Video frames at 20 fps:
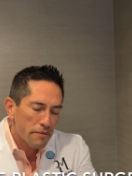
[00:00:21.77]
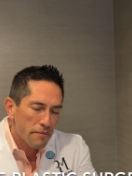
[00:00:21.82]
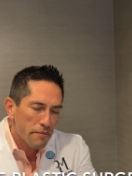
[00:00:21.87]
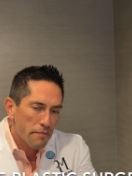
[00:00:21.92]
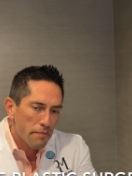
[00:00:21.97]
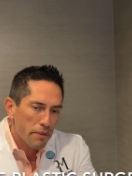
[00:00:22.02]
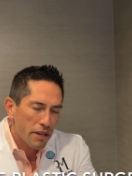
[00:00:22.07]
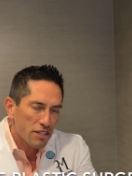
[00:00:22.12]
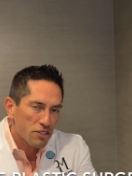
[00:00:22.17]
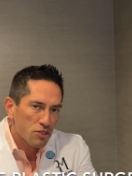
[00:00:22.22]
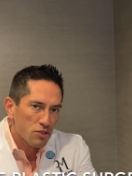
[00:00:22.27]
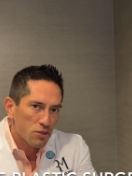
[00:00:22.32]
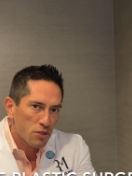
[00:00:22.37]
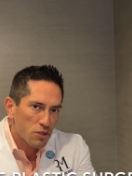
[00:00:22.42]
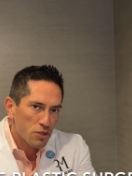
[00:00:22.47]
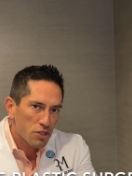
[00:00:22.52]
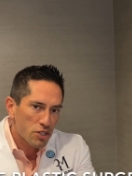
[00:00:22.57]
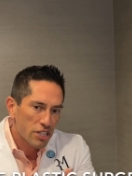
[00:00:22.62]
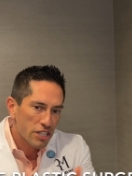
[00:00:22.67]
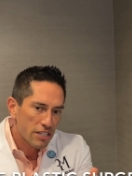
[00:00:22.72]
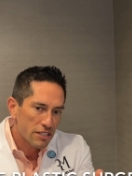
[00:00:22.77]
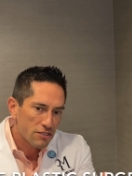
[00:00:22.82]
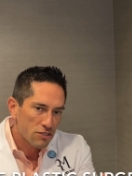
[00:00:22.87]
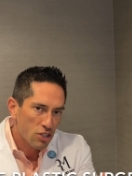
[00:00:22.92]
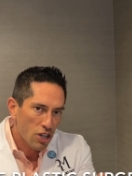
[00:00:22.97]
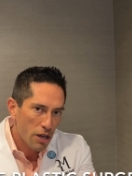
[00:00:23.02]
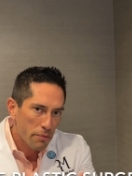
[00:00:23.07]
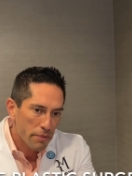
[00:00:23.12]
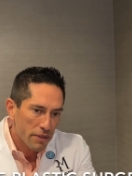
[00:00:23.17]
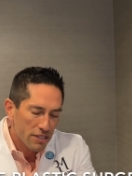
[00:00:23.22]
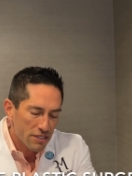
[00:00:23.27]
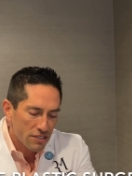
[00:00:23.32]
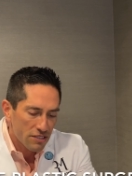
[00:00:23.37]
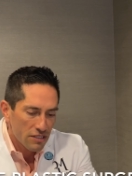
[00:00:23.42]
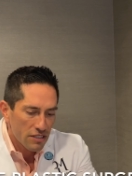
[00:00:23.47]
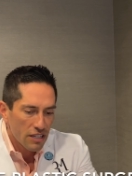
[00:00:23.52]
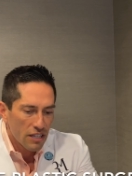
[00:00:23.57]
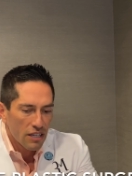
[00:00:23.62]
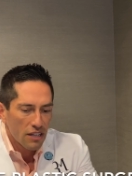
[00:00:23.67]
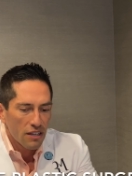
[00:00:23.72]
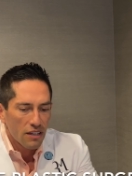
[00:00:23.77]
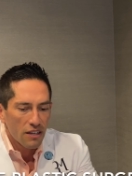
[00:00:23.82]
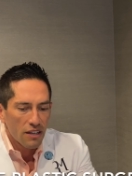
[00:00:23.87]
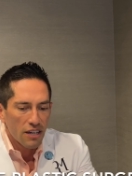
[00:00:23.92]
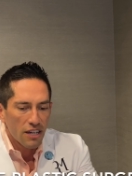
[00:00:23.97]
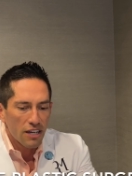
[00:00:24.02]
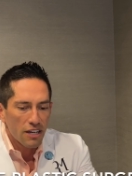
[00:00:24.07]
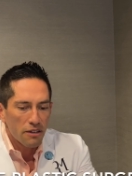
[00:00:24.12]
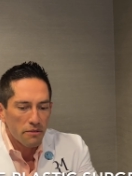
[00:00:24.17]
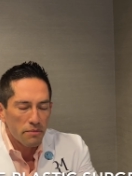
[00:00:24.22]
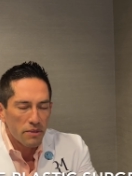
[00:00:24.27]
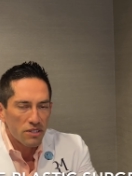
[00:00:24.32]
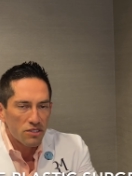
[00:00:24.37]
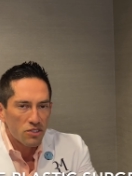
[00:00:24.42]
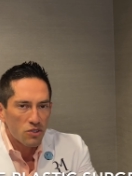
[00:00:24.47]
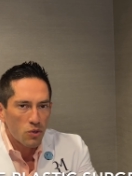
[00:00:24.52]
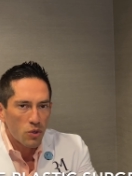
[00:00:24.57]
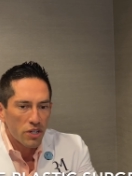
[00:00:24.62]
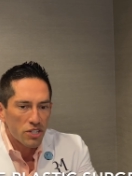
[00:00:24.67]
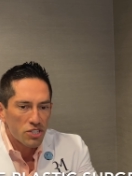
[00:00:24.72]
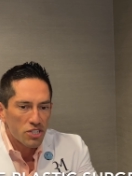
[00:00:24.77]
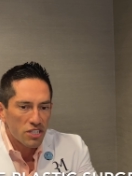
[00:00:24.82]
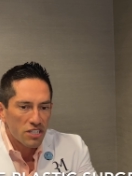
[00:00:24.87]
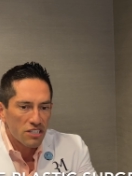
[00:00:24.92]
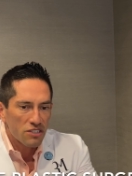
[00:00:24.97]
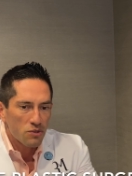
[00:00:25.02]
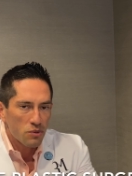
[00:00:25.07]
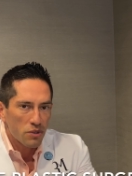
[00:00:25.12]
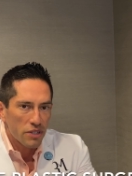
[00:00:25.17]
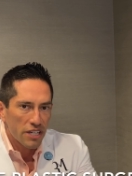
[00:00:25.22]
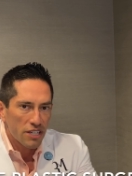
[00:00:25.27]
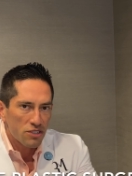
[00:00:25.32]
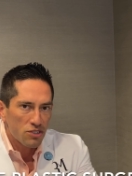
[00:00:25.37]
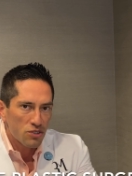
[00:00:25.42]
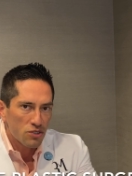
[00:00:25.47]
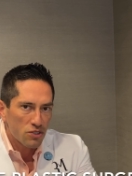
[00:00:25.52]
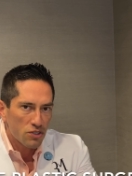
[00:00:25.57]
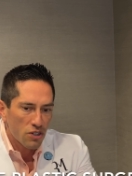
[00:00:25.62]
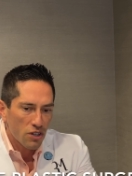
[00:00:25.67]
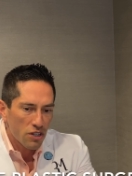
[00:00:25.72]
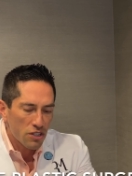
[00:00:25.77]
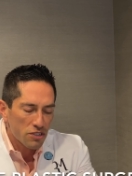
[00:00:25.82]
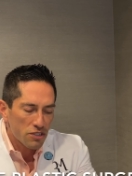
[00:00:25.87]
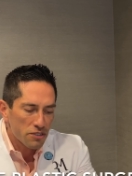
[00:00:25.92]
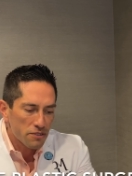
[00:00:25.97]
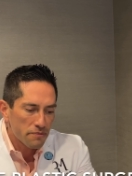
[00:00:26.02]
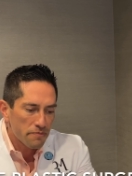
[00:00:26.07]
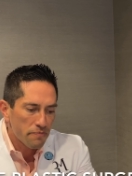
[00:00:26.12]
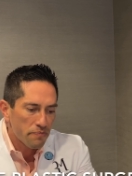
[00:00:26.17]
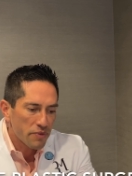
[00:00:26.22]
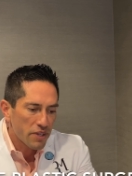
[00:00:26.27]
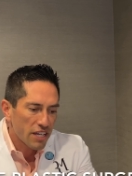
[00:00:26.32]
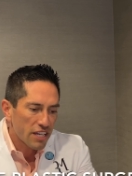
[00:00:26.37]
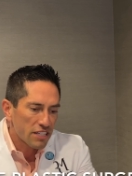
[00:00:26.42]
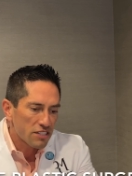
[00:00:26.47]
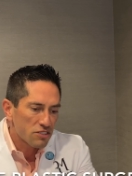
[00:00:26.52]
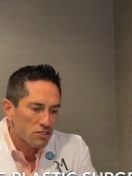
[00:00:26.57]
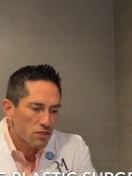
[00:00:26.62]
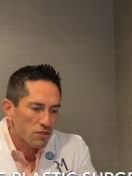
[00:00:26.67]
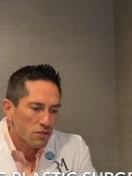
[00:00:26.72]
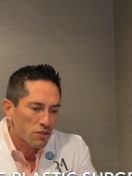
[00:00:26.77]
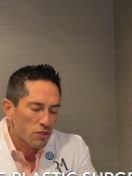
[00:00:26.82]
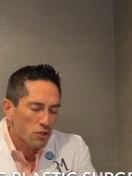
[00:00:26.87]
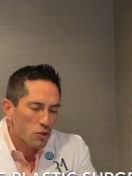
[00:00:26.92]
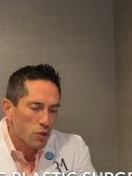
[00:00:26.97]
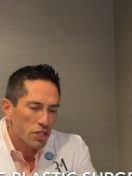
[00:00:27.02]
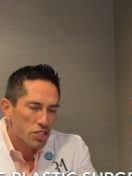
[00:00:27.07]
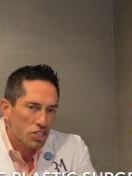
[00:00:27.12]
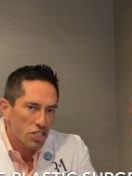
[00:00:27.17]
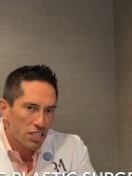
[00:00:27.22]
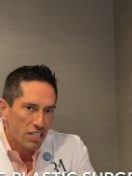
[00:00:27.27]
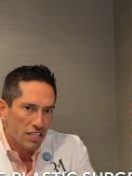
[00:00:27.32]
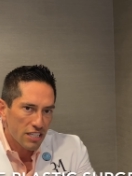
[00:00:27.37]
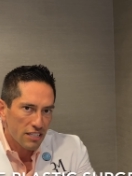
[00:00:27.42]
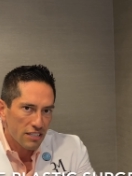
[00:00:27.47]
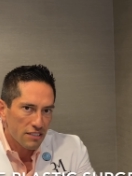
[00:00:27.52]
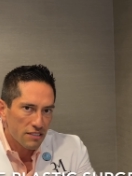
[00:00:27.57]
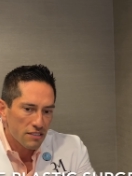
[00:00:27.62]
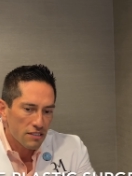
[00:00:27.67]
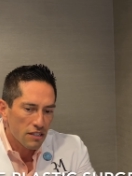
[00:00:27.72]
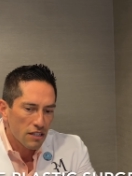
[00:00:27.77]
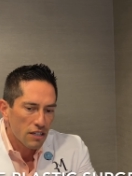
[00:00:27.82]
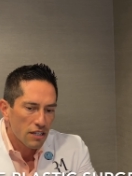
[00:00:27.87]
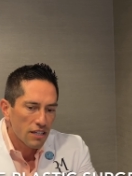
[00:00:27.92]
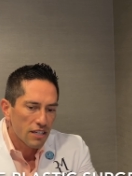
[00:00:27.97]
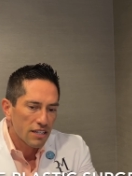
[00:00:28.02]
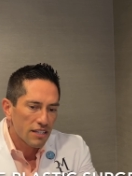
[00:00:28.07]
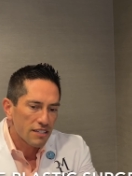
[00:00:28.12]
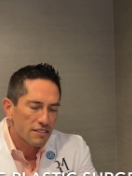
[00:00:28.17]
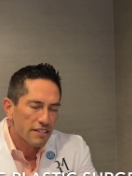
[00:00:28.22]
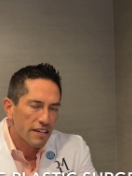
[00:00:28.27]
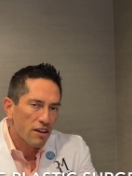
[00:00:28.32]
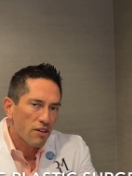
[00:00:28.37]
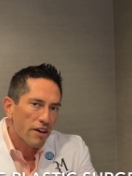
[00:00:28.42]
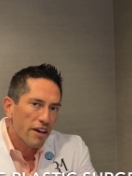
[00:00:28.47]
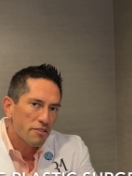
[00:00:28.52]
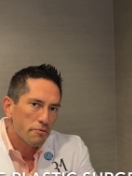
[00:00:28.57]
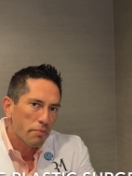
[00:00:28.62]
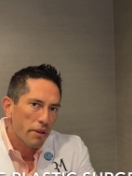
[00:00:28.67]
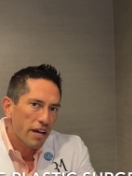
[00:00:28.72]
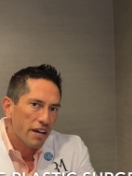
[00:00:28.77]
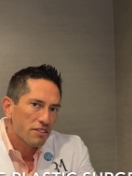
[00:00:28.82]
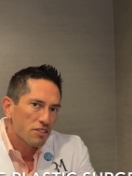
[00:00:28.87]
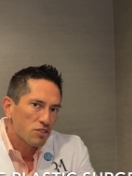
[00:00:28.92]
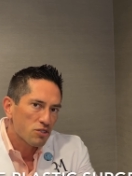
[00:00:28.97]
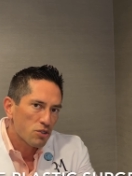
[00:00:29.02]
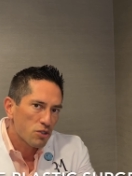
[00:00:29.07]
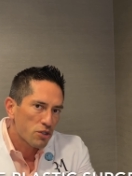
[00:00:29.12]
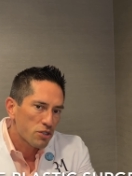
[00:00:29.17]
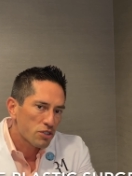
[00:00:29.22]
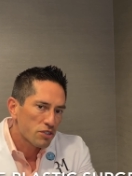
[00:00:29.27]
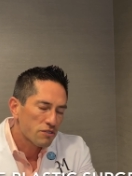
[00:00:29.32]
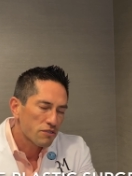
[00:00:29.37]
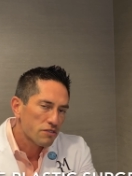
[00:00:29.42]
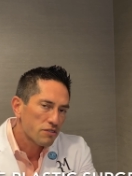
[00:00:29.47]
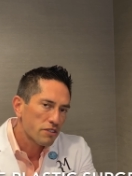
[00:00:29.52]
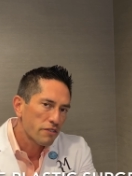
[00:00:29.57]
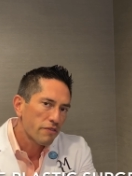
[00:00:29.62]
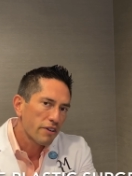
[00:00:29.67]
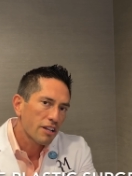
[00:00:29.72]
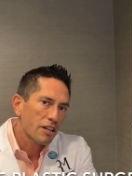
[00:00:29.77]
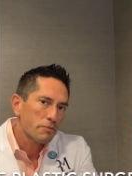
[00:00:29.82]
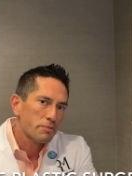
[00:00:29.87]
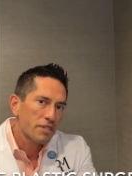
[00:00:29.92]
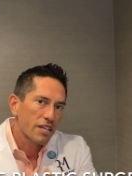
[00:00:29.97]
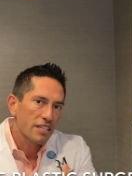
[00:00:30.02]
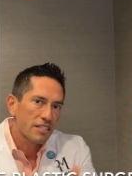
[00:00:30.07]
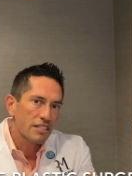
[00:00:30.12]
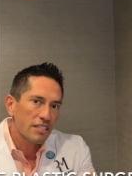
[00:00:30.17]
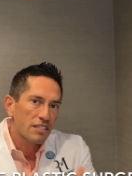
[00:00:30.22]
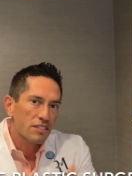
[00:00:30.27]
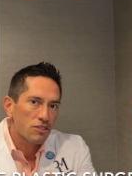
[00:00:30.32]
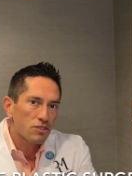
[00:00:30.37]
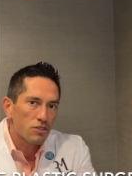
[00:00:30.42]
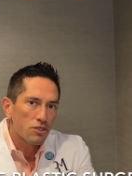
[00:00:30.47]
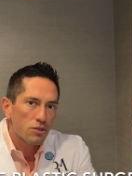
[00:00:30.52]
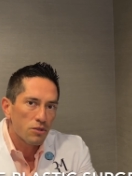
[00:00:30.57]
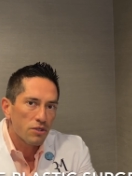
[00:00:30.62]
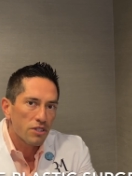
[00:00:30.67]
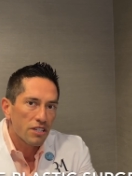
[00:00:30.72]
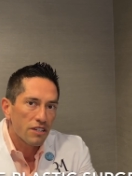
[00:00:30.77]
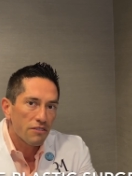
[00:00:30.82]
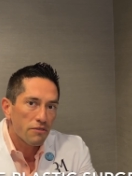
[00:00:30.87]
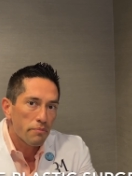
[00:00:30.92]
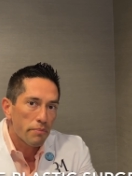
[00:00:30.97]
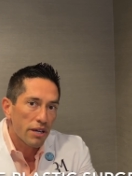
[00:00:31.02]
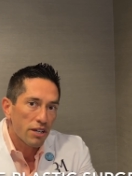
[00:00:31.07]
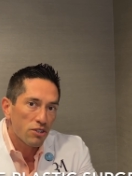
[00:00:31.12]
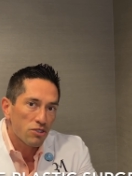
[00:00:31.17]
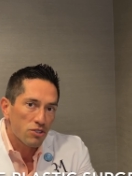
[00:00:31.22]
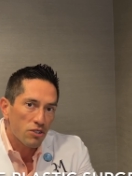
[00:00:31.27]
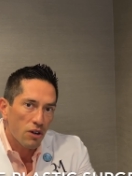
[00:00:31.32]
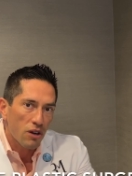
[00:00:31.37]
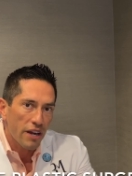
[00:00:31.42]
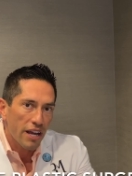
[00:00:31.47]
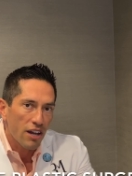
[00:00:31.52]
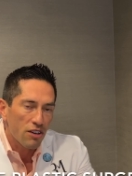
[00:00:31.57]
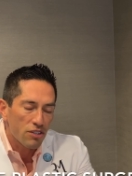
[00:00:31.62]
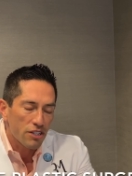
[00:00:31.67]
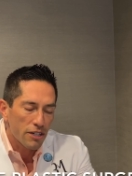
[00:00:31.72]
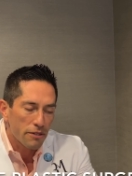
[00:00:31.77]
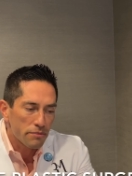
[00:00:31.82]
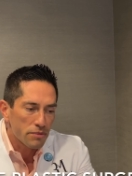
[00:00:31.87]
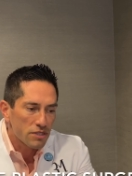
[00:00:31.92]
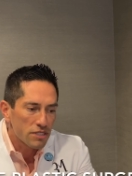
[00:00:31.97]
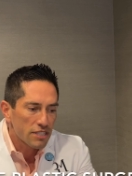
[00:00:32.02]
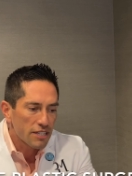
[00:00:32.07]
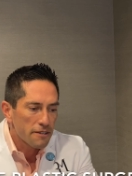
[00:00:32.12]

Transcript: plastic surgery topics. Um, this question is related to scars. And so the question is, is how have plastic surgeons developed techniques to give better scar outcomes?